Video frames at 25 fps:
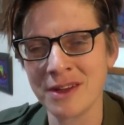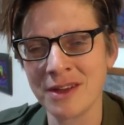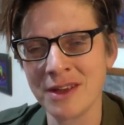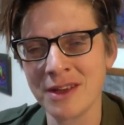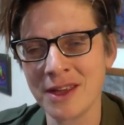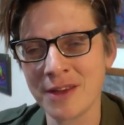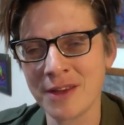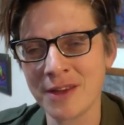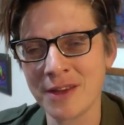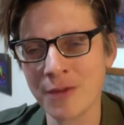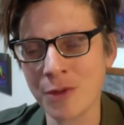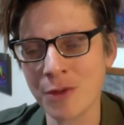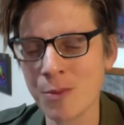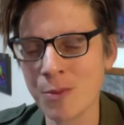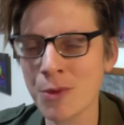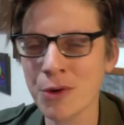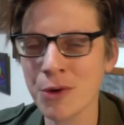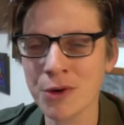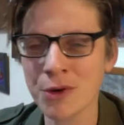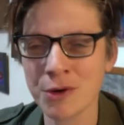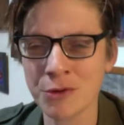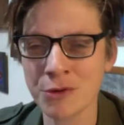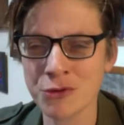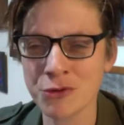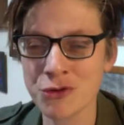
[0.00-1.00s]
It gives you more
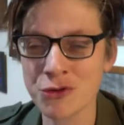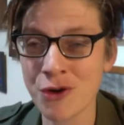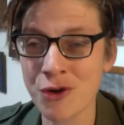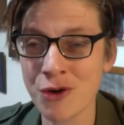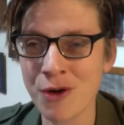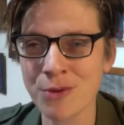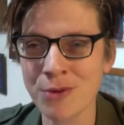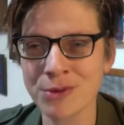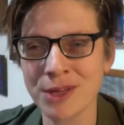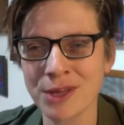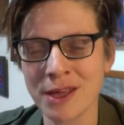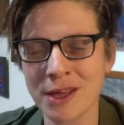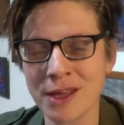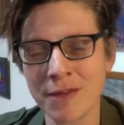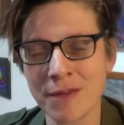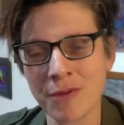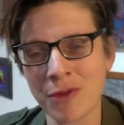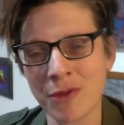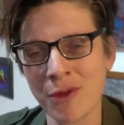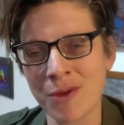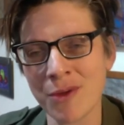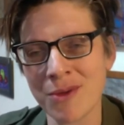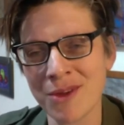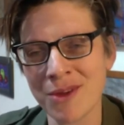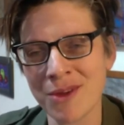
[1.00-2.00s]
control. It gives
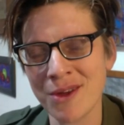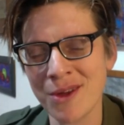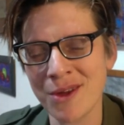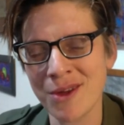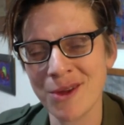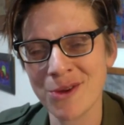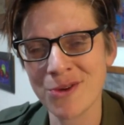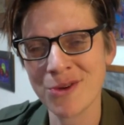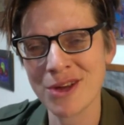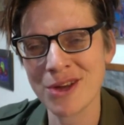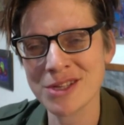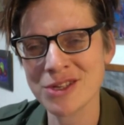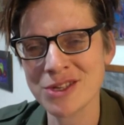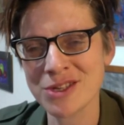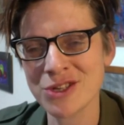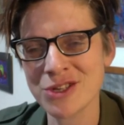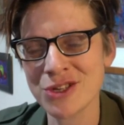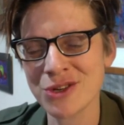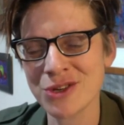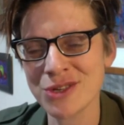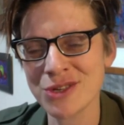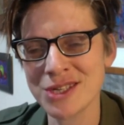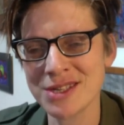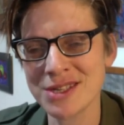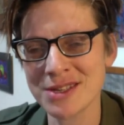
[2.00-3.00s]
you greater
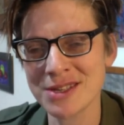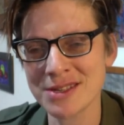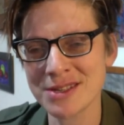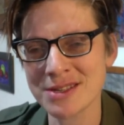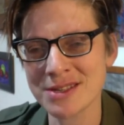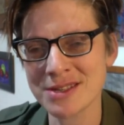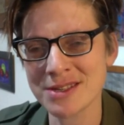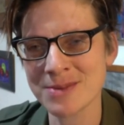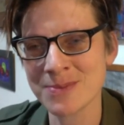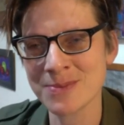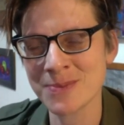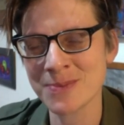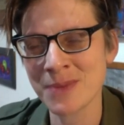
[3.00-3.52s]
choices.